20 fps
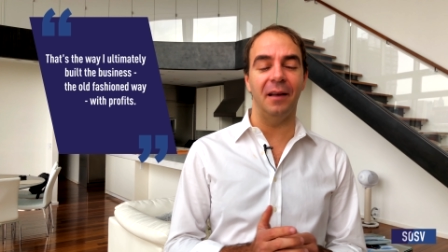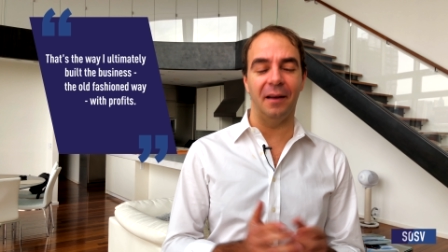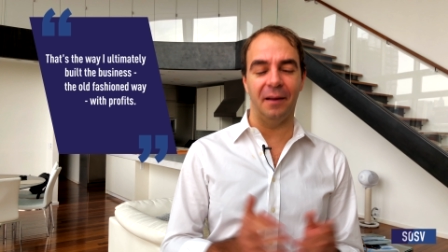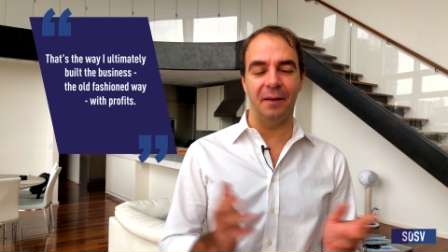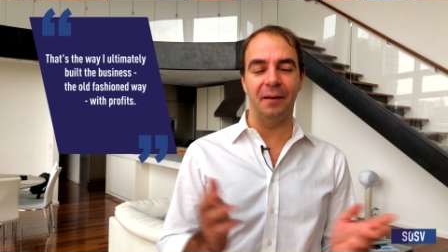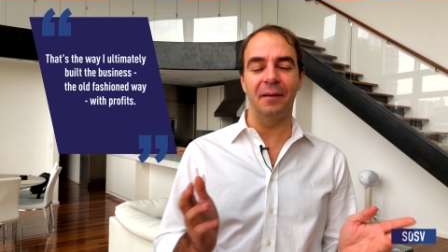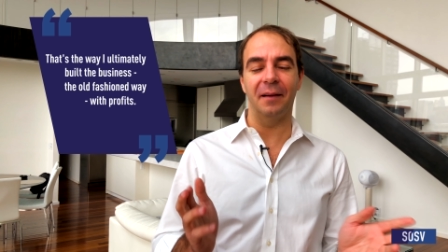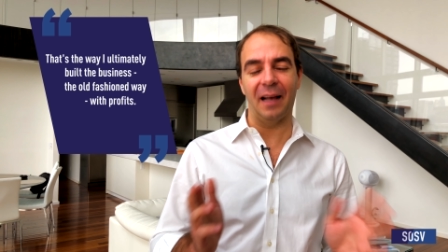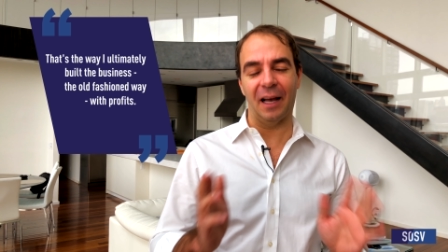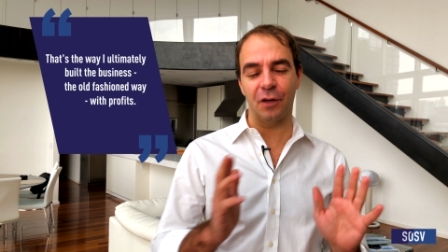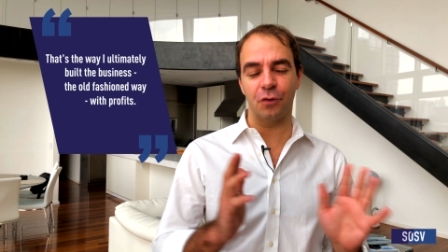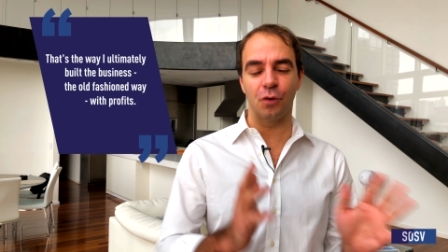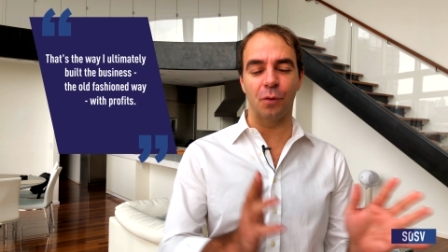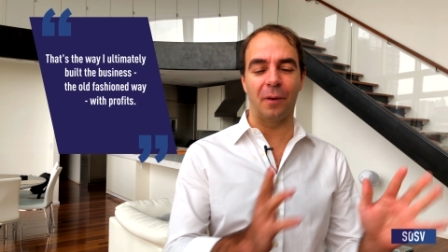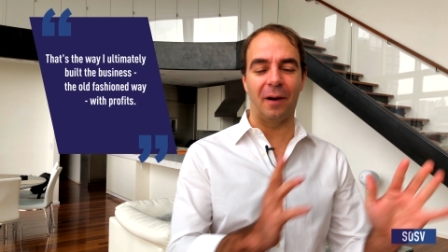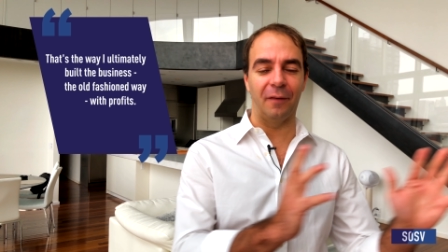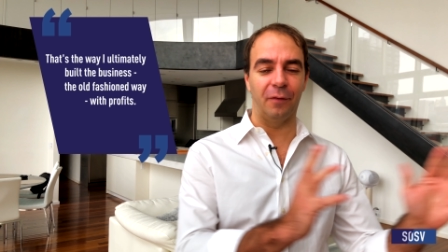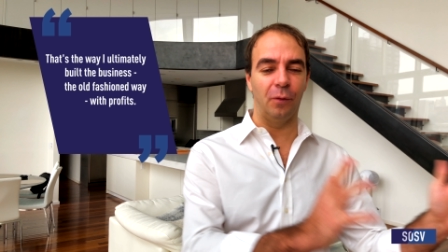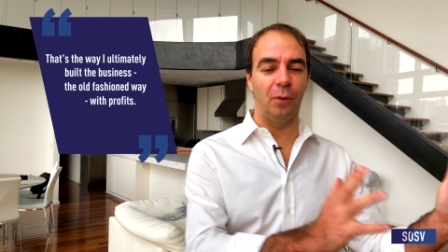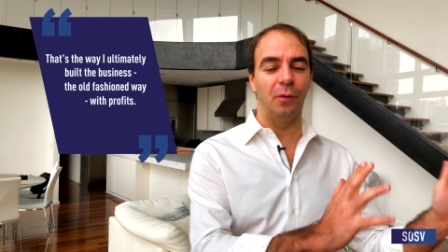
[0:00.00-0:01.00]
and cash flow
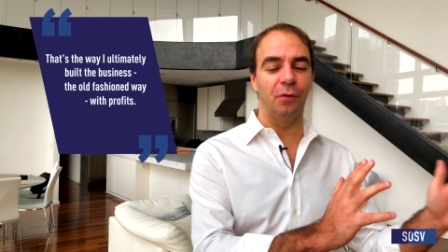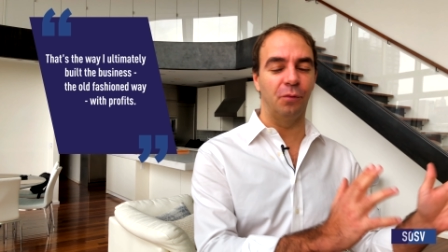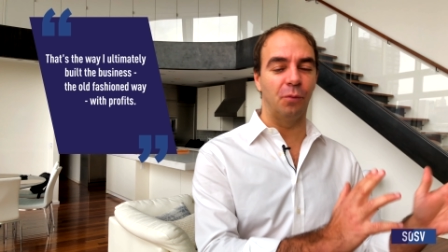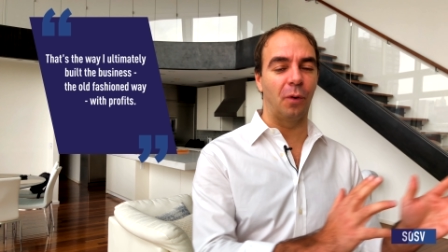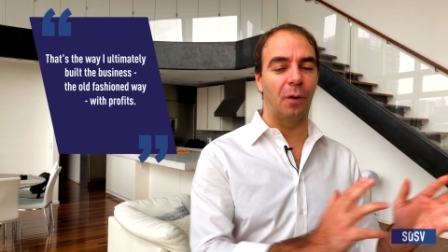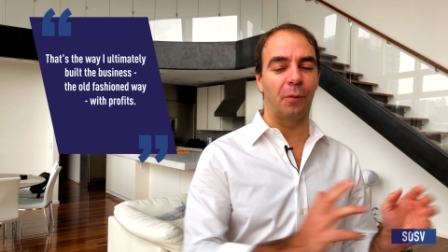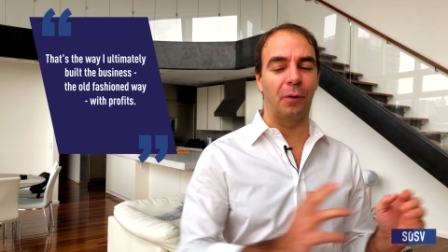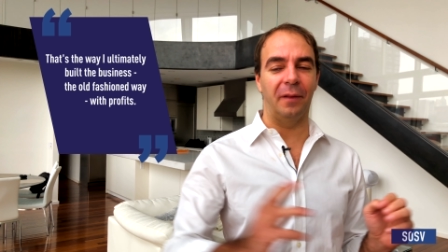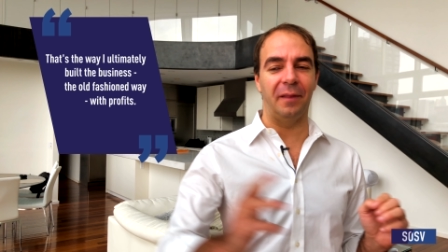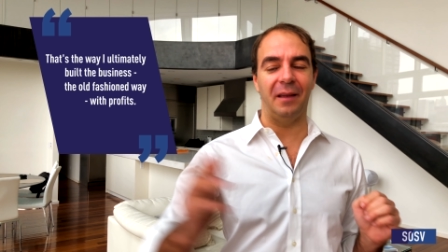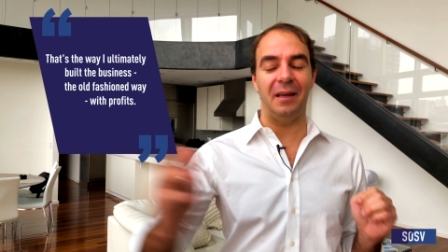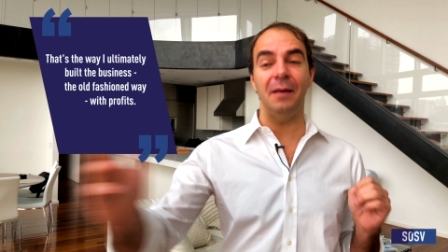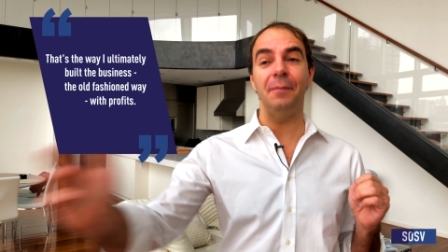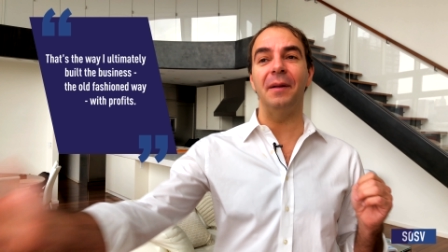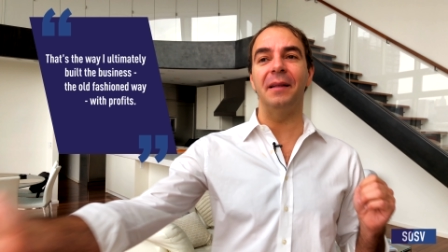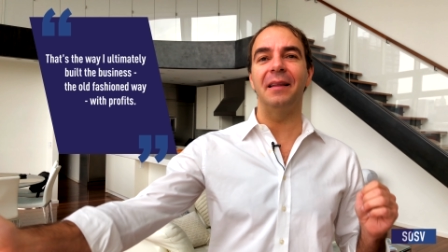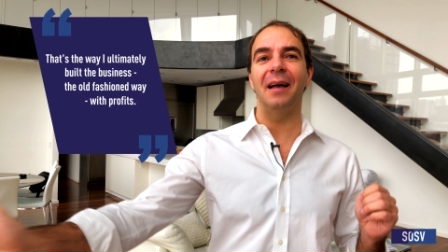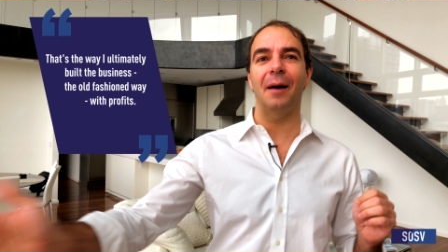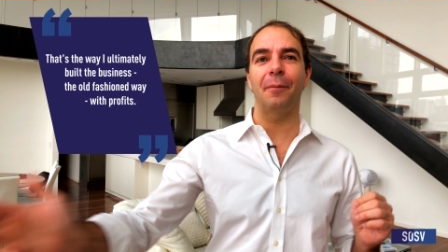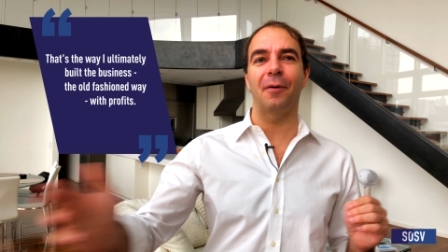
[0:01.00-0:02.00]
profitable was more important than
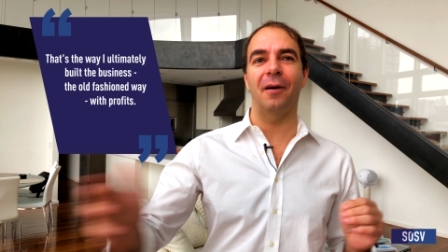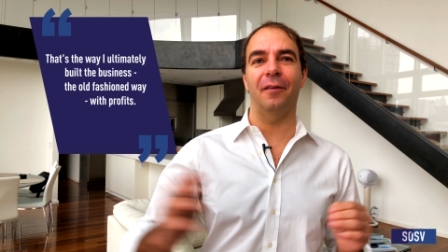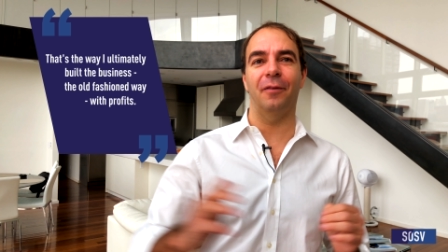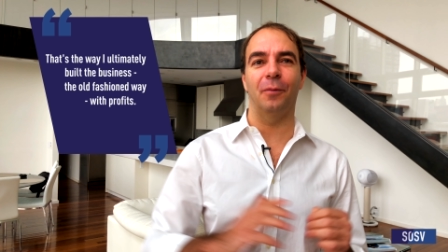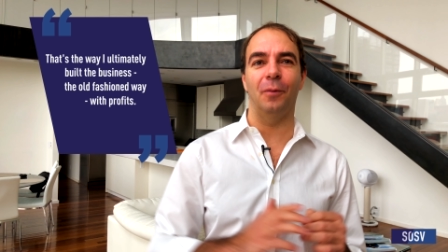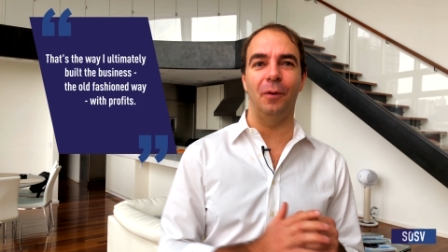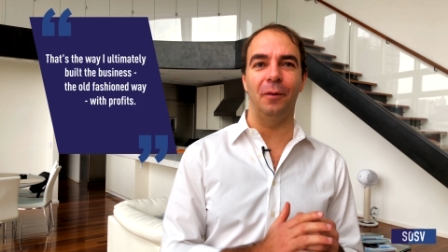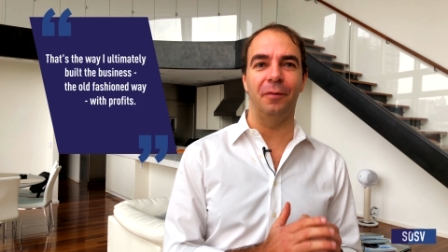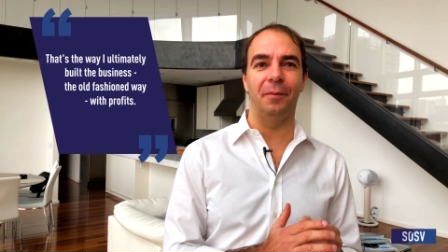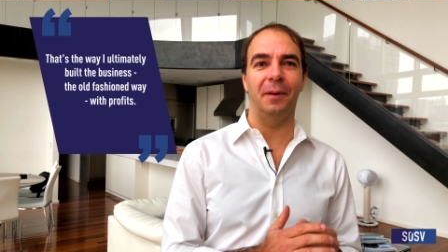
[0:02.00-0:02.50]
EBITDA profitable.